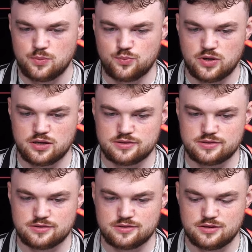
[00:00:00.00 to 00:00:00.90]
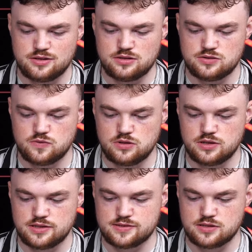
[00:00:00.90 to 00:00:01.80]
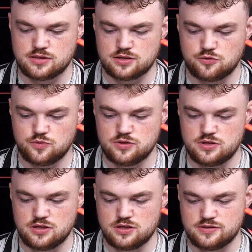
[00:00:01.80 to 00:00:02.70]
but it's really nice that the community